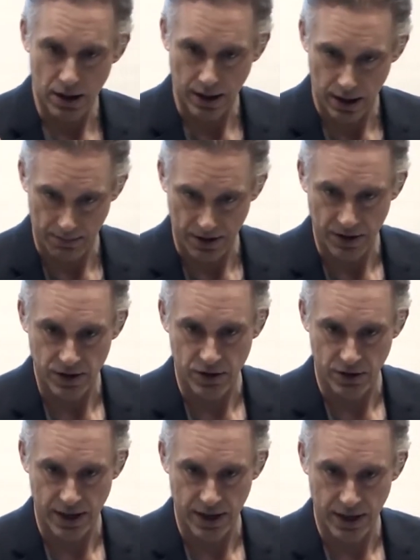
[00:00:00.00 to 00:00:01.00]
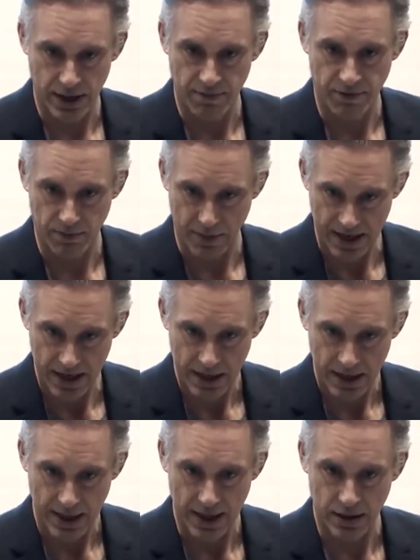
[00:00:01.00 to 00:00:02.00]
I'm in this trading game for
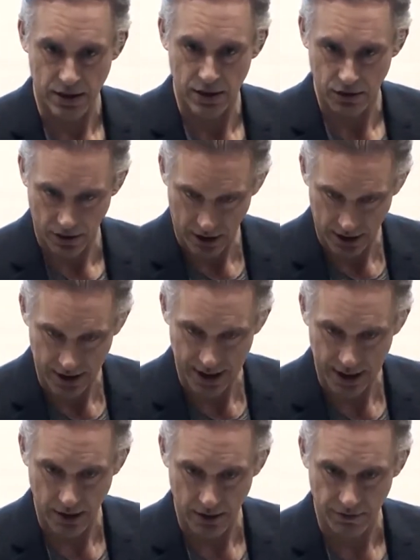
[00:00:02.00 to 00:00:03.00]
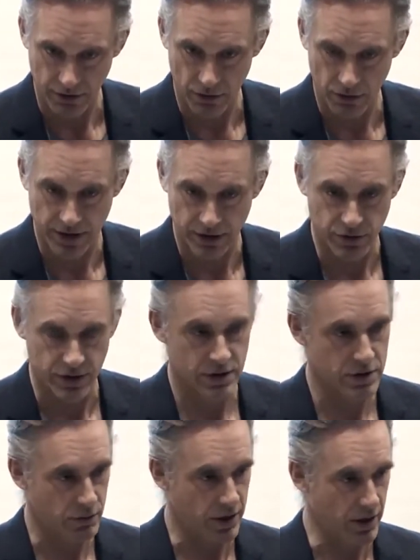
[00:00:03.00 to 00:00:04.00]
me, and you're going to take care of your own
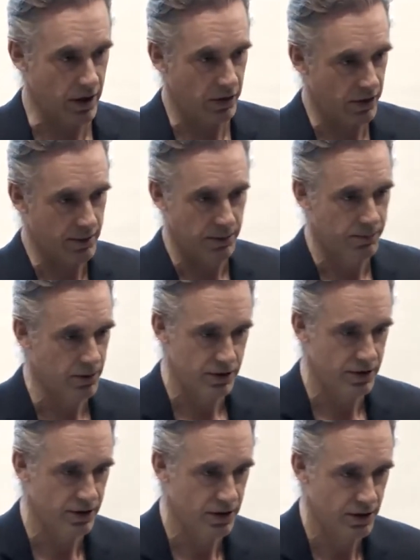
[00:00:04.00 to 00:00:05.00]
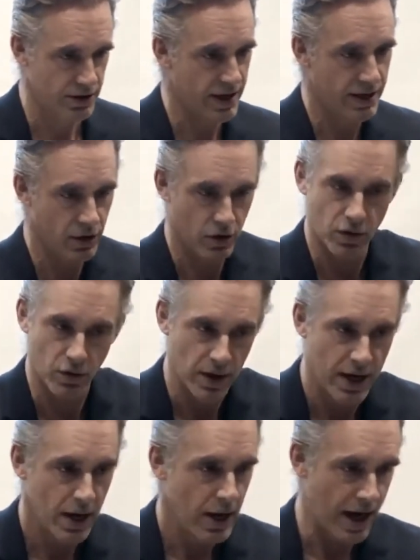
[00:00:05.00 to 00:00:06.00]
interests. Where an agreeable person is going to say, no, no,
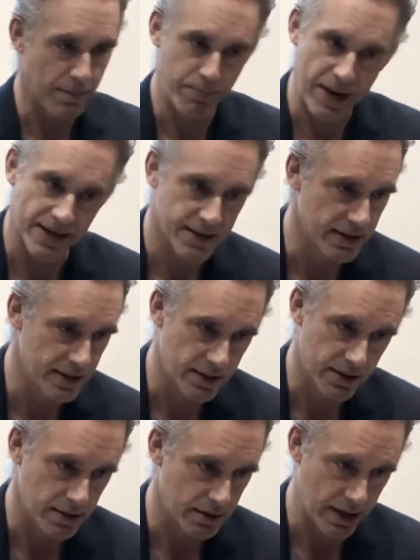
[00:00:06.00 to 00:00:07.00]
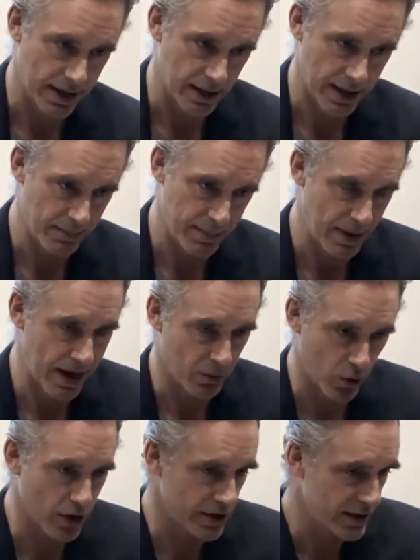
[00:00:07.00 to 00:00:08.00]
at best this is, at
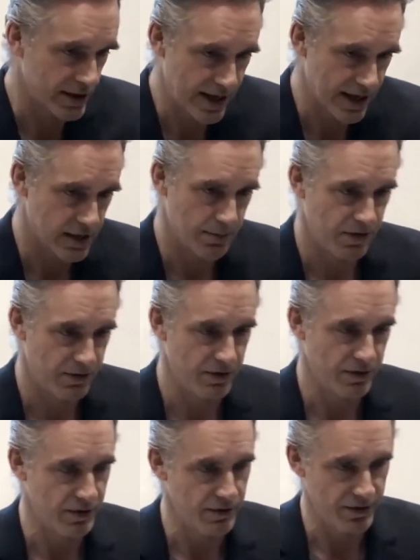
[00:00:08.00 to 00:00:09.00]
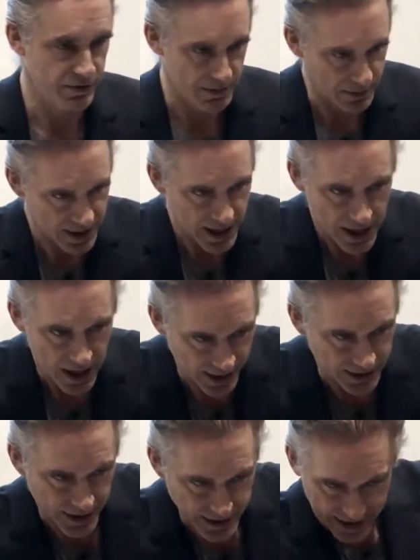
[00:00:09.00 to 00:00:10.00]
worst this has to be 50-50, but
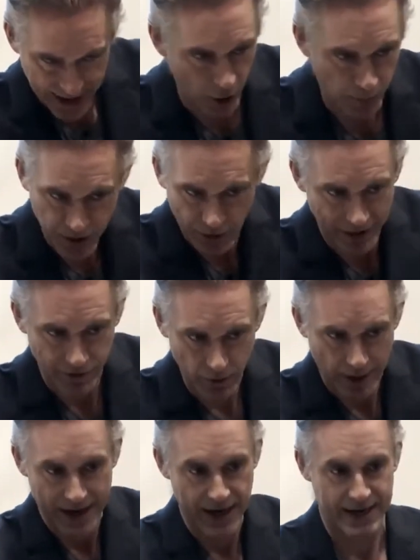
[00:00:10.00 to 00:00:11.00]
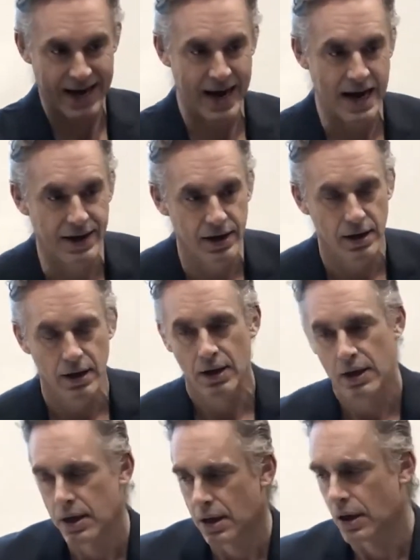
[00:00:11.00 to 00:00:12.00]
I'd like to help you every way I can.
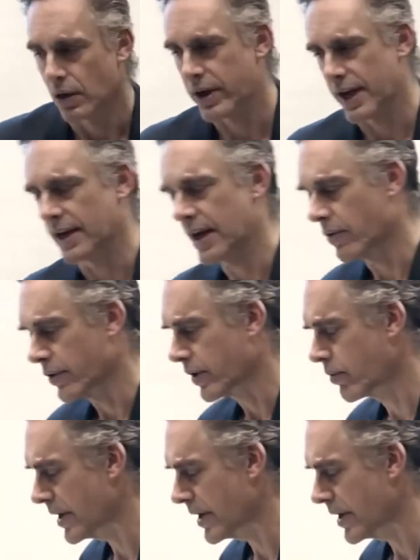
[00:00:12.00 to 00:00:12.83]
Okay, now